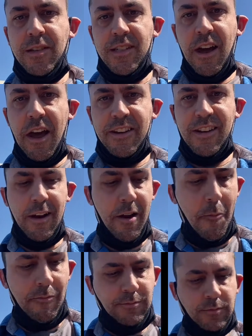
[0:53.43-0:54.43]
sauce on
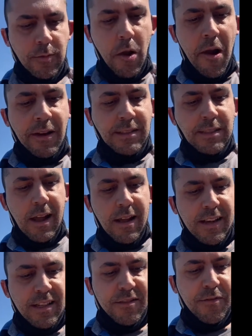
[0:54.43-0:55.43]
it.
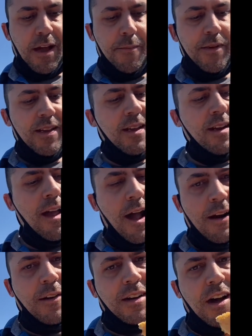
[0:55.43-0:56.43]
as it's floppy, and
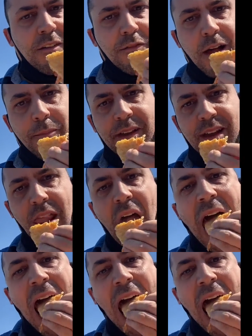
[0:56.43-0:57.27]
I would call it floppy and